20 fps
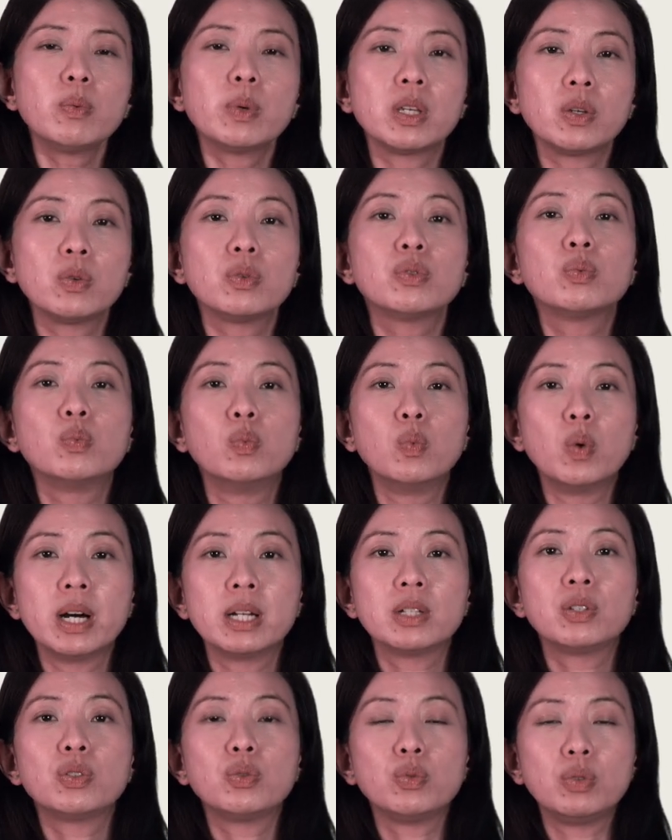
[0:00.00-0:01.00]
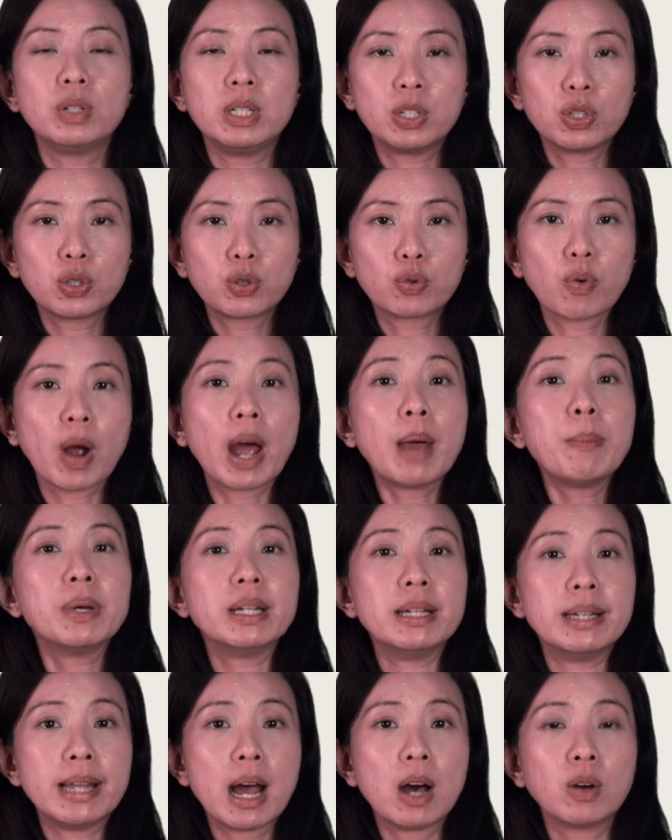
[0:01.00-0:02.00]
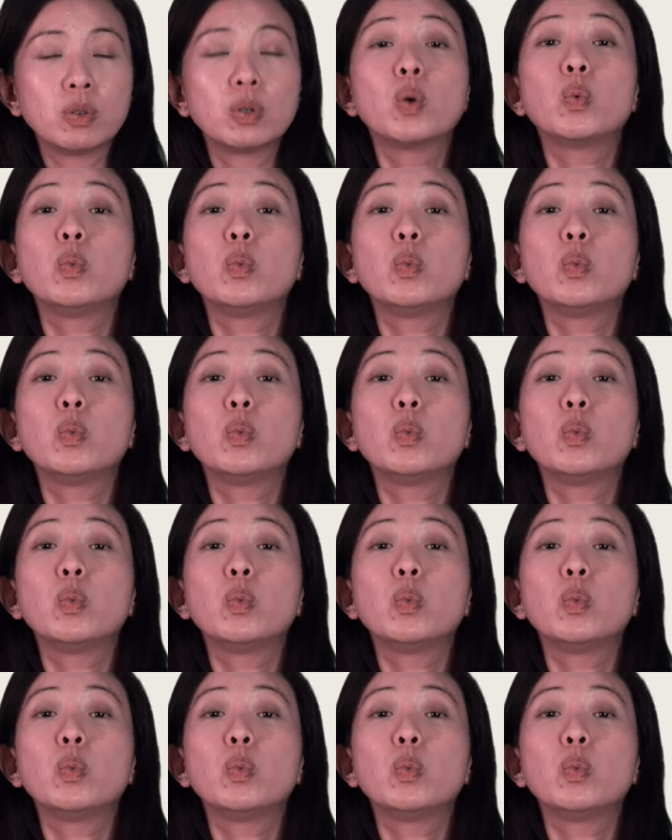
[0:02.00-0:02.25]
we use words to describe a noun,